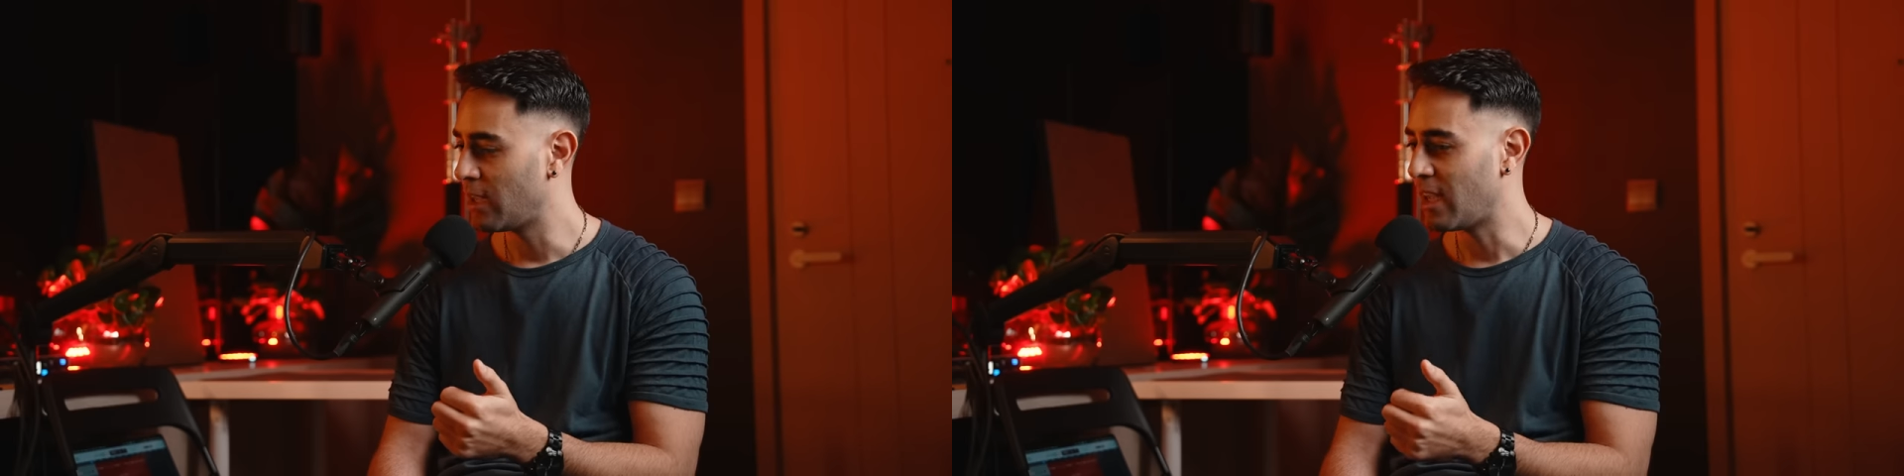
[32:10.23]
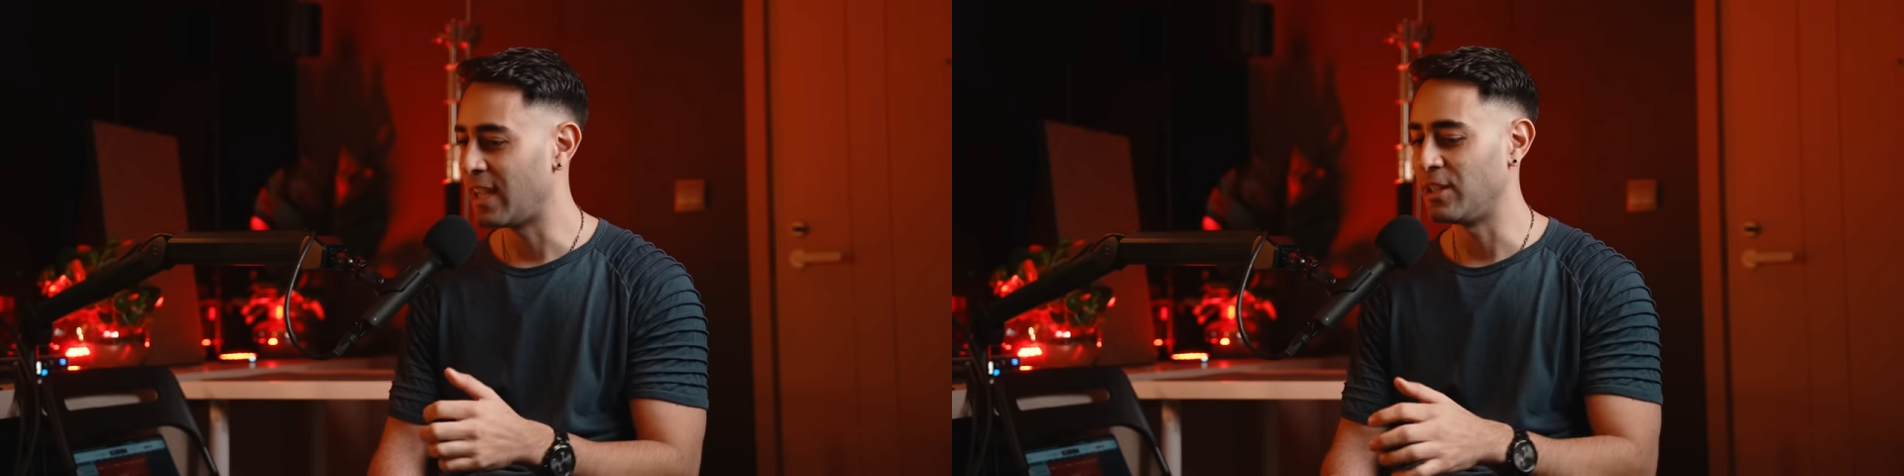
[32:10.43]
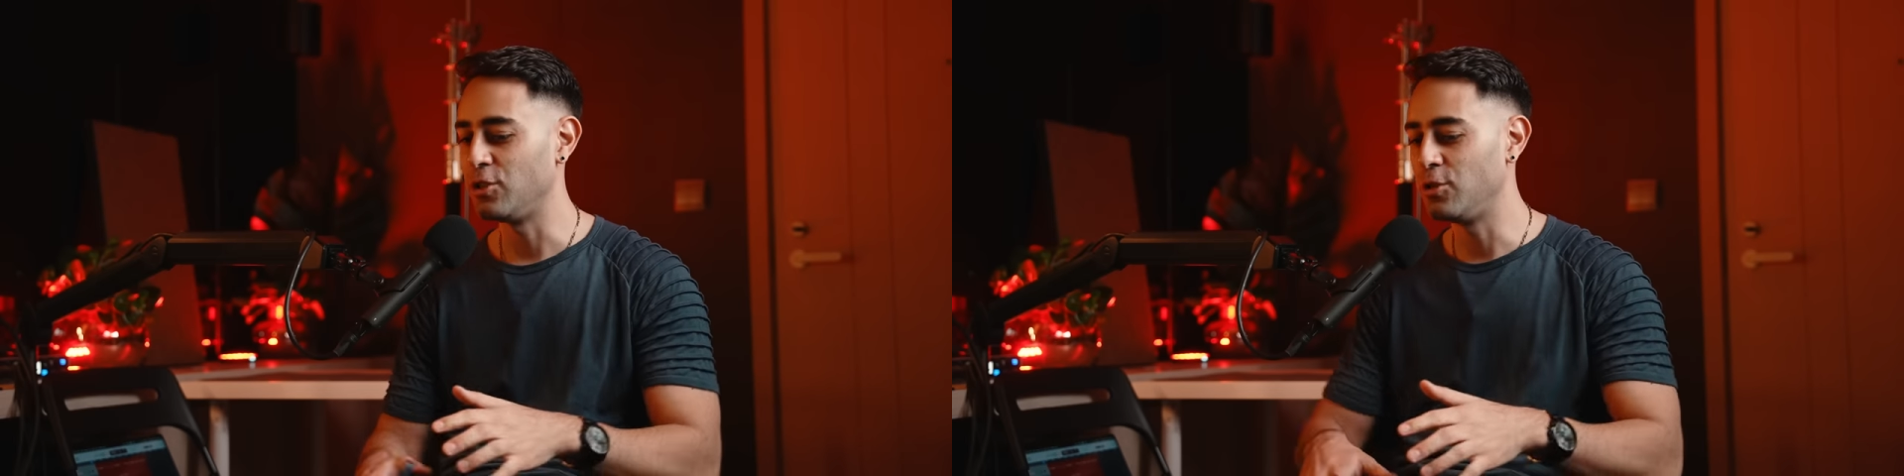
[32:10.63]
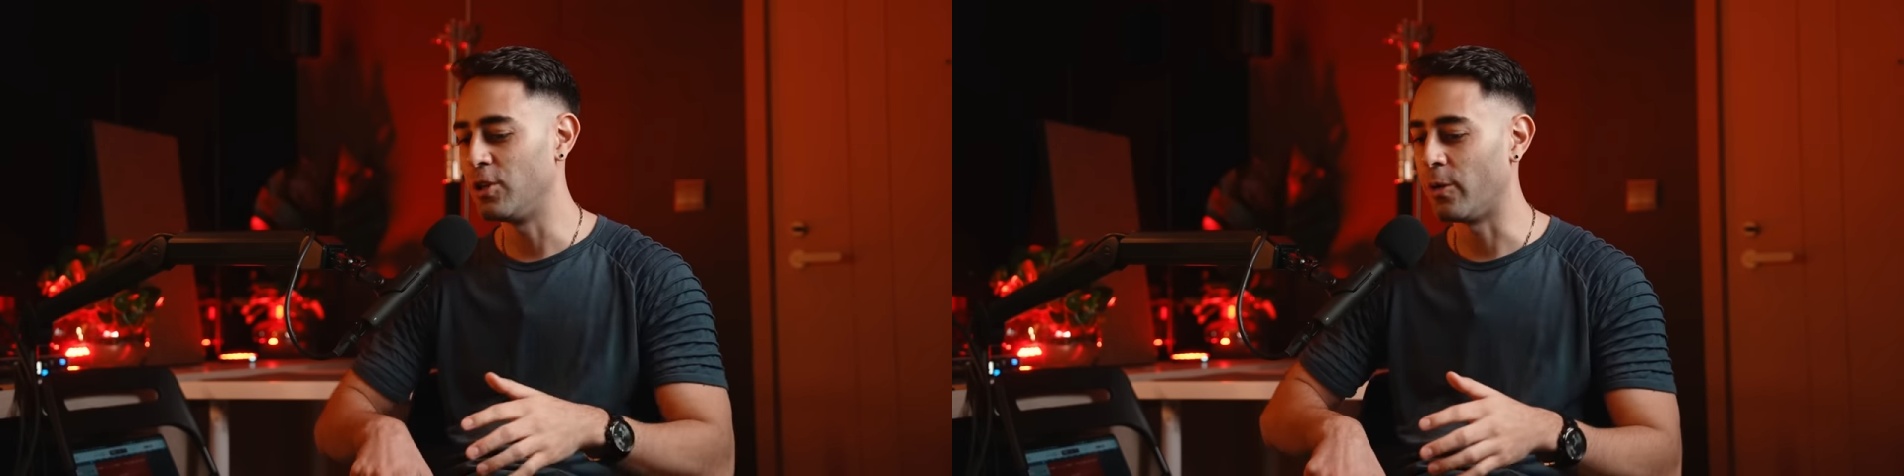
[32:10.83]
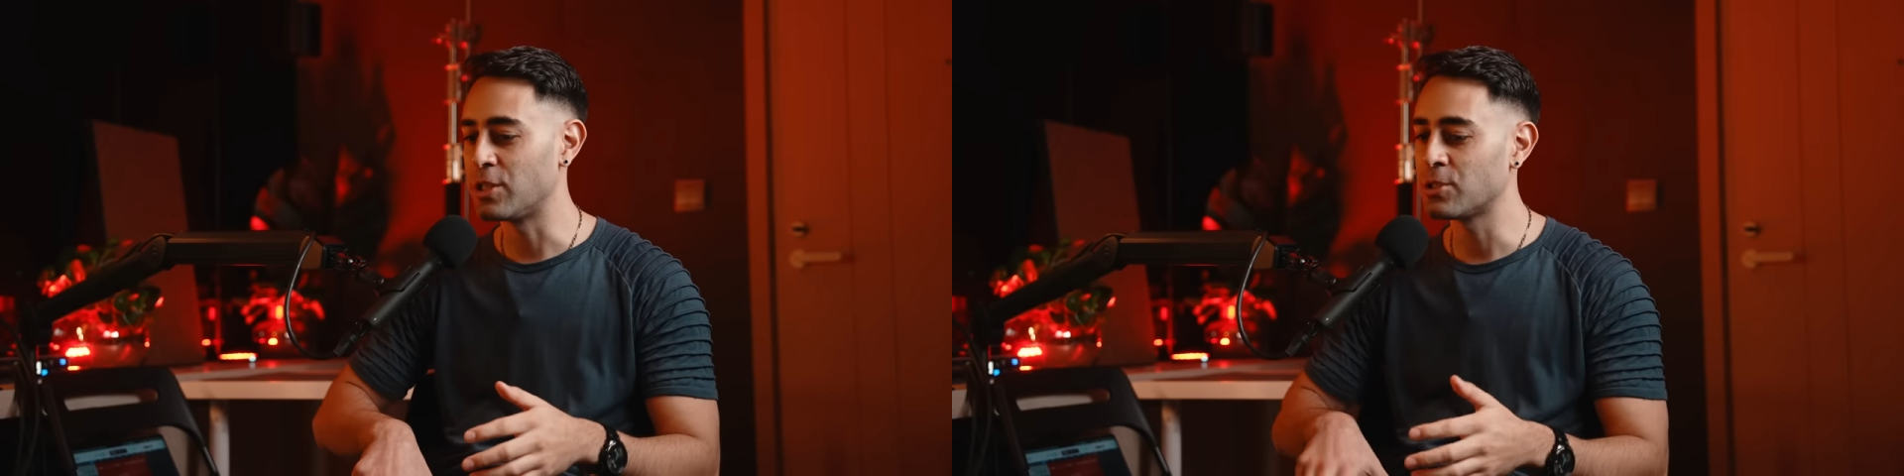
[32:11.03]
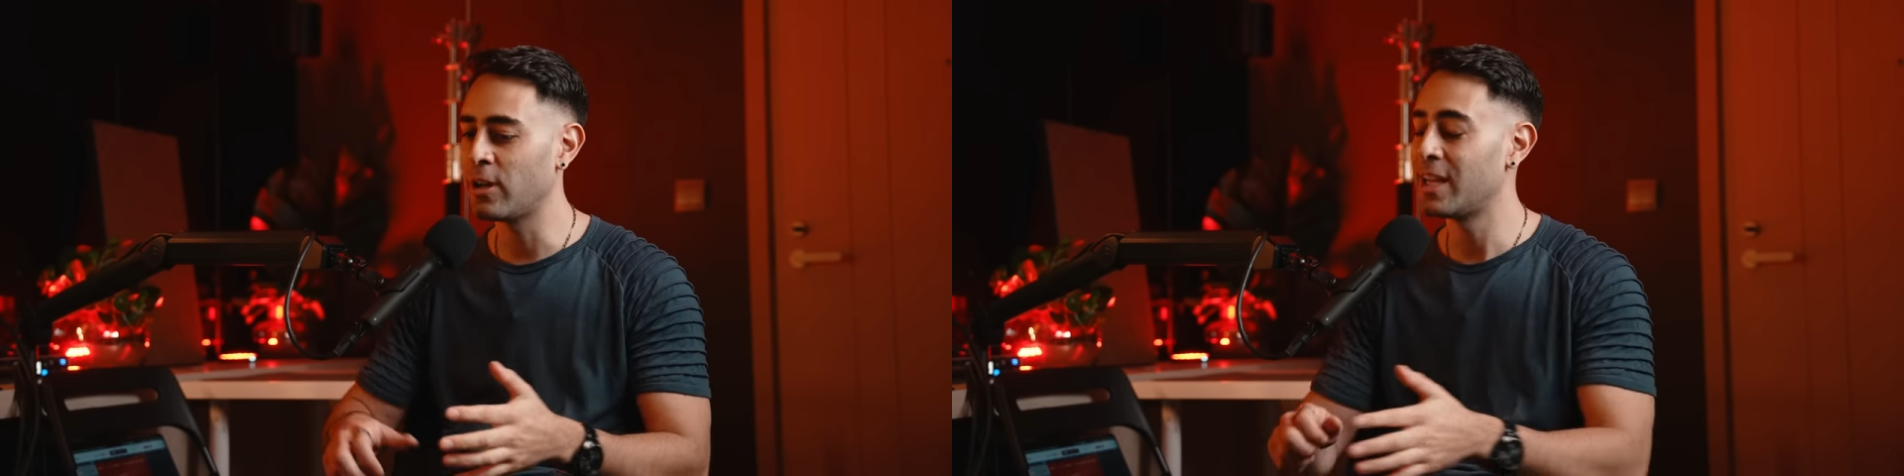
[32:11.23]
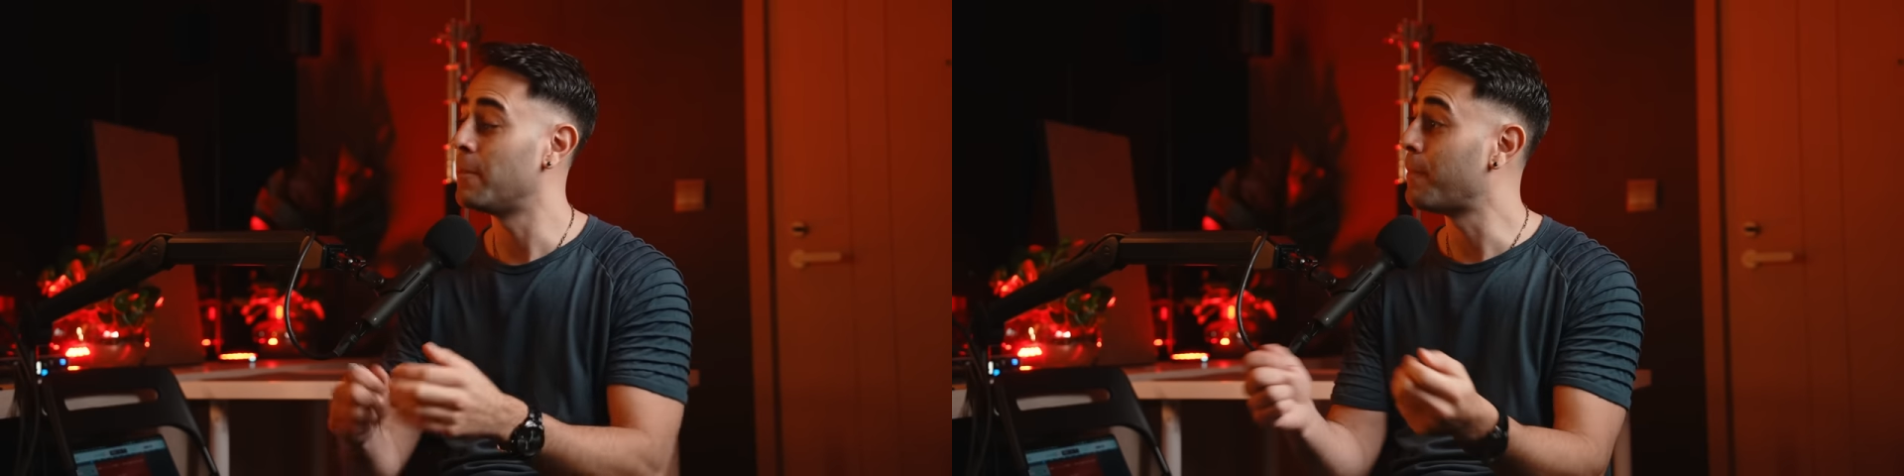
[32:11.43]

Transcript: And, you know, I saw it in a